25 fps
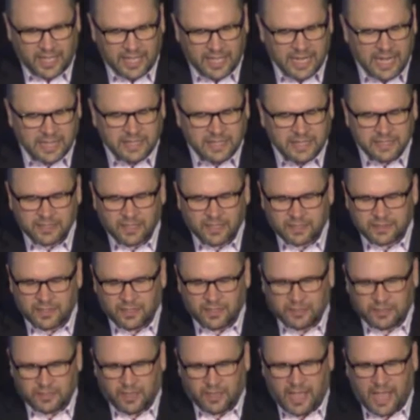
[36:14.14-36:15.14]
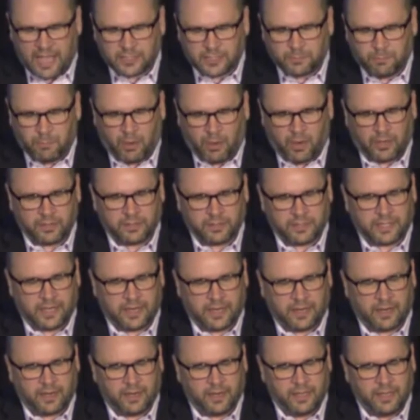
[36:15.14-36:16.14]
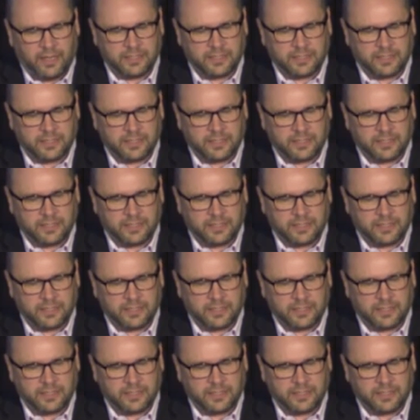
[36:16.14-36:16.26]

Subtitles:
I think the last part there